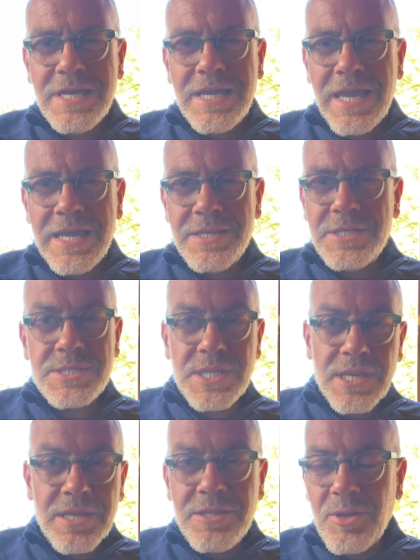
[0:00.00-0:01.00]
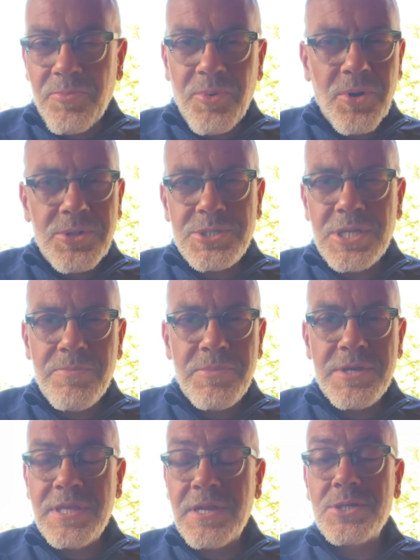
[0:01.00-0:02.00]
in sin and debauchery,
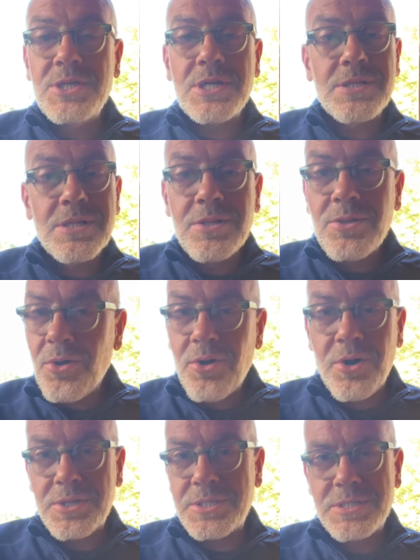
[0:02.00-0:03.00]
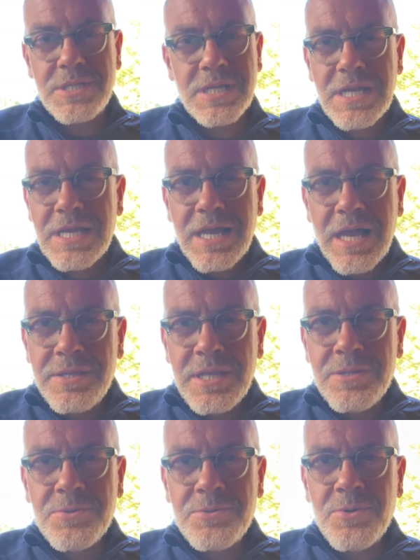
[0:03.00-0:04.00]
but they're just lost and they
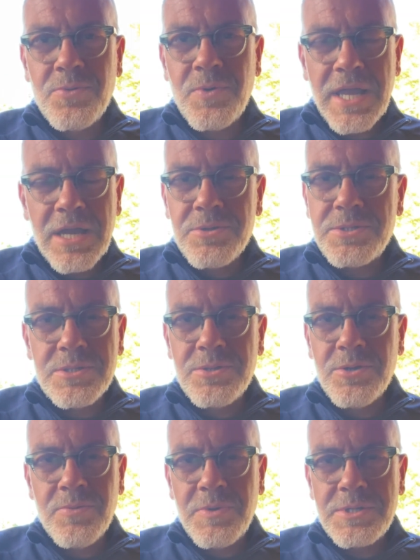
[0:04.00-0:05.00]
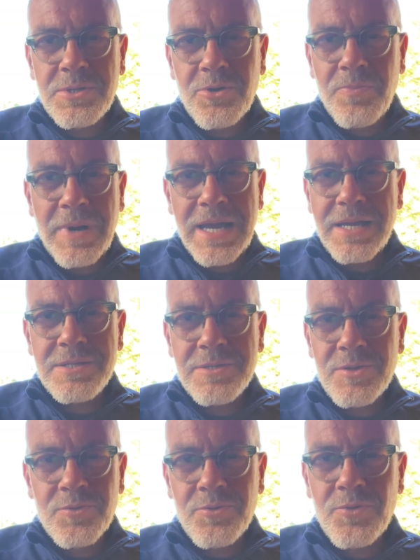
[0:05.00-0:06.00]
don't know what else to do but to go back to
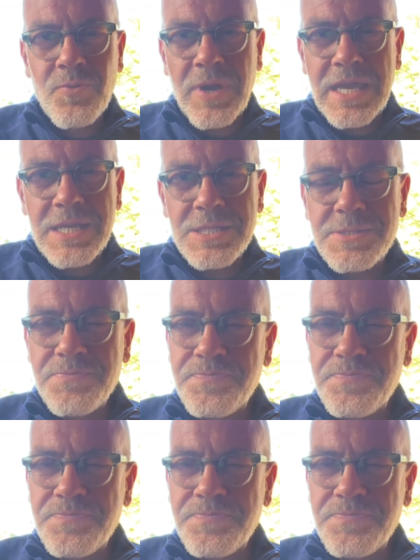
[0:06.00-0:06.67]
their old ways.